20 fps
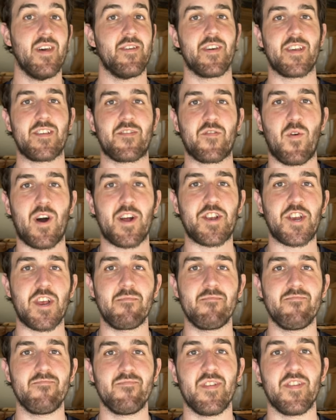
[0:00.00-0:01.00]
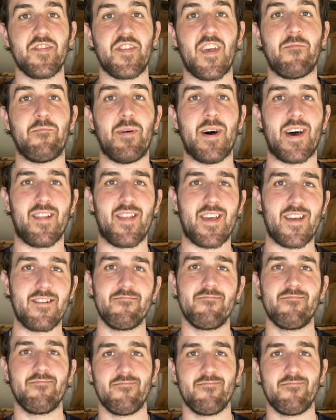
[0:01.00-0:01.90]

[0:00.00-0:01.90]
Thanks for watching. Safe paddling.